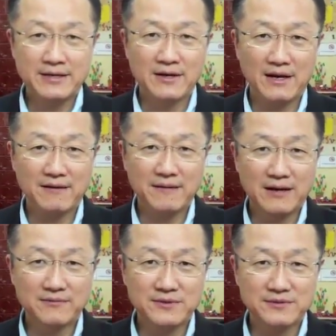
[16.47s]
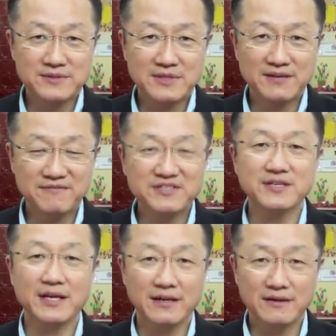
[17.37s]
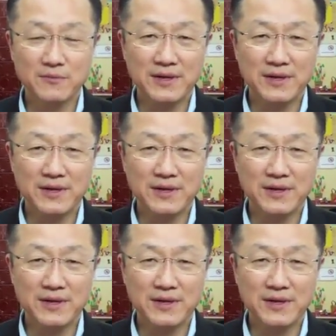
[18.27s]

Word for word: You know, I, I was uh, visiting